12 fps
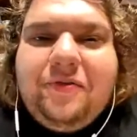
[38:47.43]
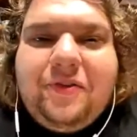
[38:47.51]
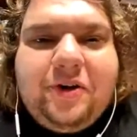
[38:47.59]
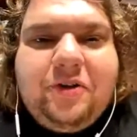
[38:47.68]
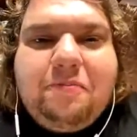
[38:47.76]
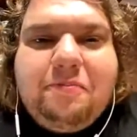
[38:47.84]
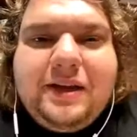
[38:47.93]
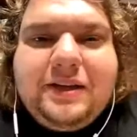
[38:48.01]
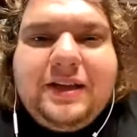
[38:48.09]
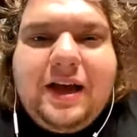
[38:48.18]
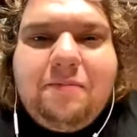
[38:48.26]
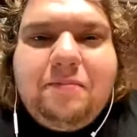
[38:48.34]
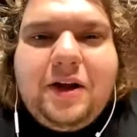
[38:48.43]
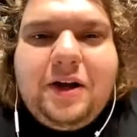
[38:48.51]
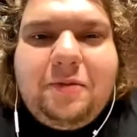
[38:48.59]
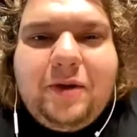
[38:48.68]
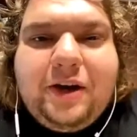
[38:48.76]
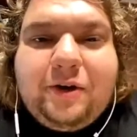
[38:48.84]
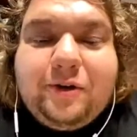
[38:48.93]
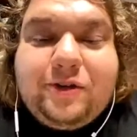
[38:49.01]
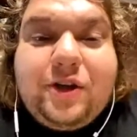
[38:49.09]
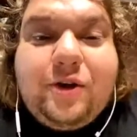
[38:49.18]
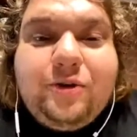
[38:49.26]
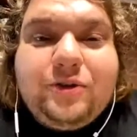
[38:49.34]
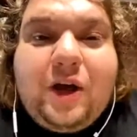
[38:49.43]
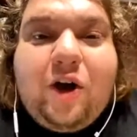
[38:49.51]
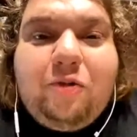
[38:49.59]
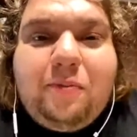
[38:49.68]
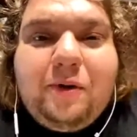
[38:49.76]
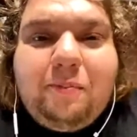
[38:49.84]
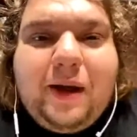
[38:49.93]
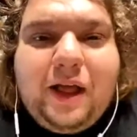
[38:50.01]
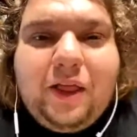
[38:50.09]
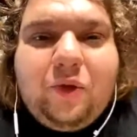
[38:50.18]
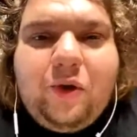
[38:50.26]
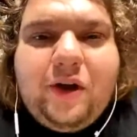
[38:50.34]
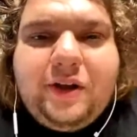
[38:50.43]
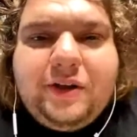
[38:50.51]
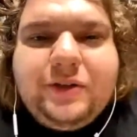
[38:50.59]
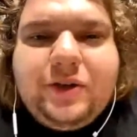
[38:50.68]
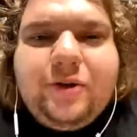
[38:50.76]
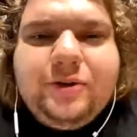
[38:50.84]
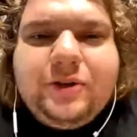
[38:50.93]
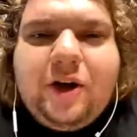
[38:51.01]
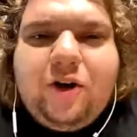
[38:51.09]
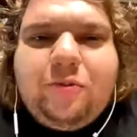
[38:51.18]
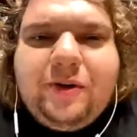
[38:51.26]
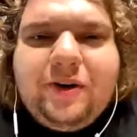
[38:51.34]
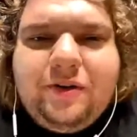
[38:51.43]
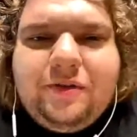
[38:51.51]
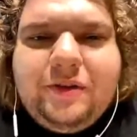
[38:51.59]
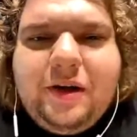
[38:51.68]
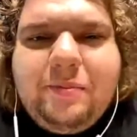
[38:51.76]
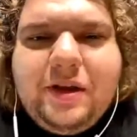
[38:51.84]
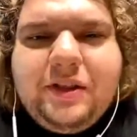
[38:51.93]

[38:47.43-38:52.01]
they're the big time money maker. So is Auburn, by the way. So is Auburn. I mean,